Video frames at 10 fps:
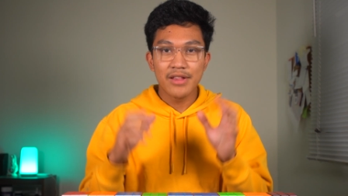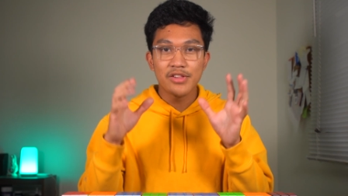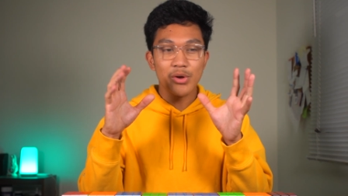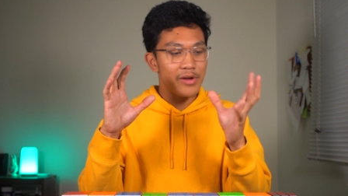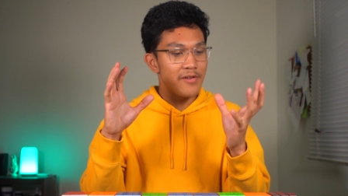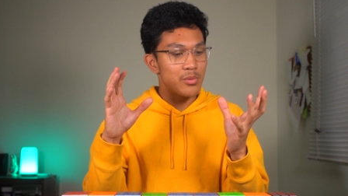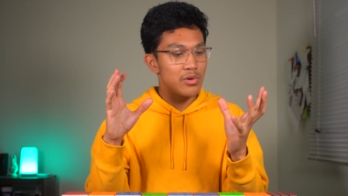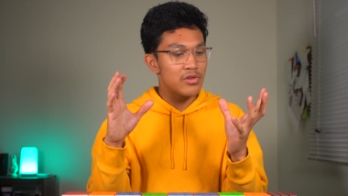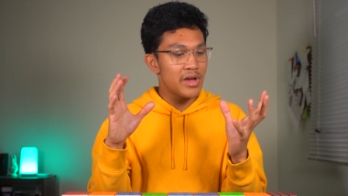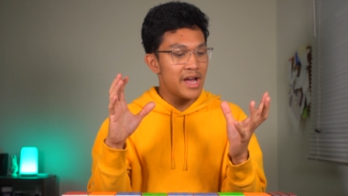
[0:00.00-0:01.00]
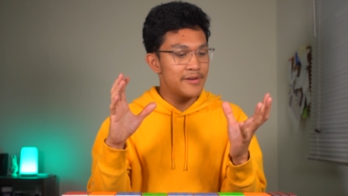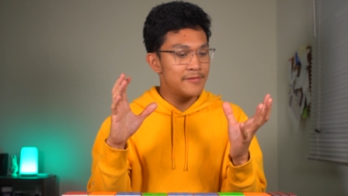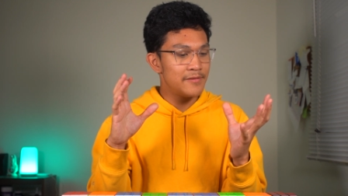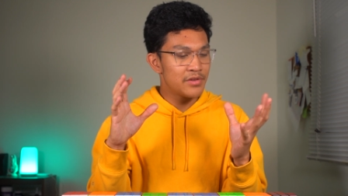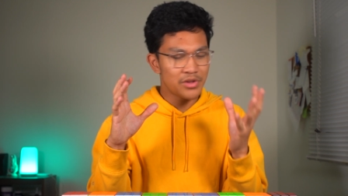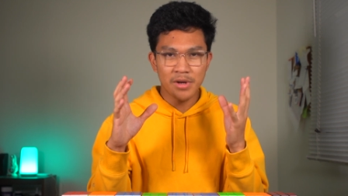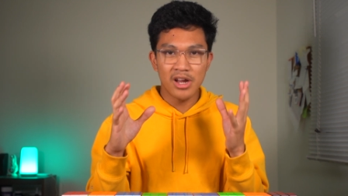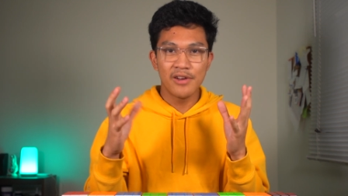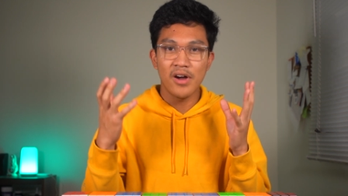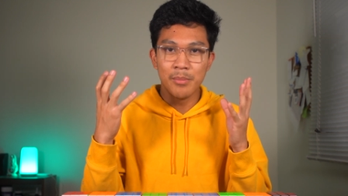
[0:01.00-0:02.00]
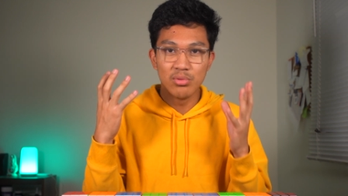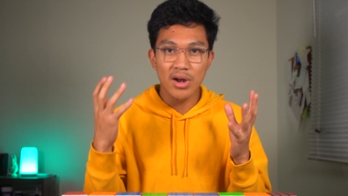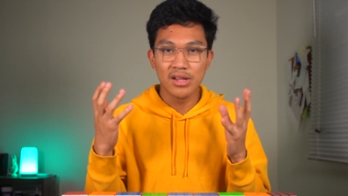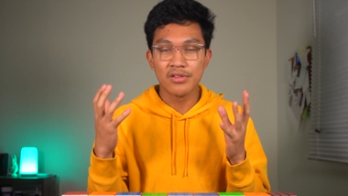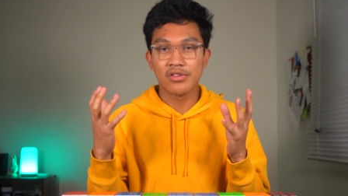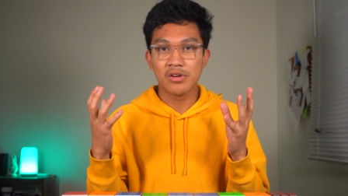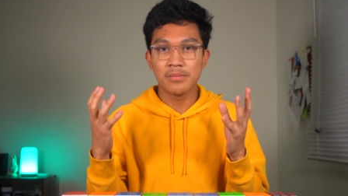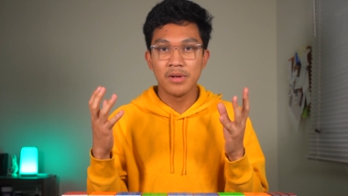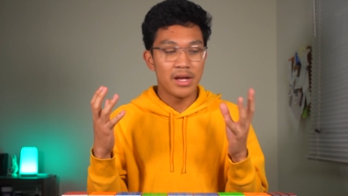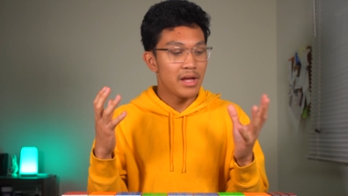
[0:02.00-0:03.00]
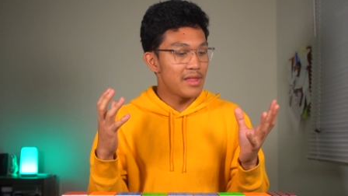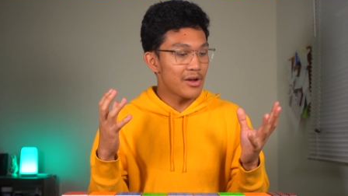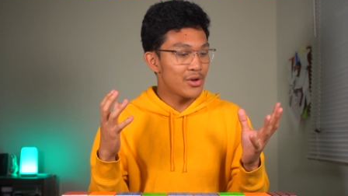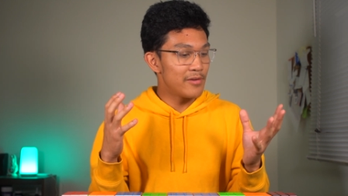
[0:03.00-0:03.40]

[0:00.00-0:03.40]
And so if I were to have some kind of umbrella term that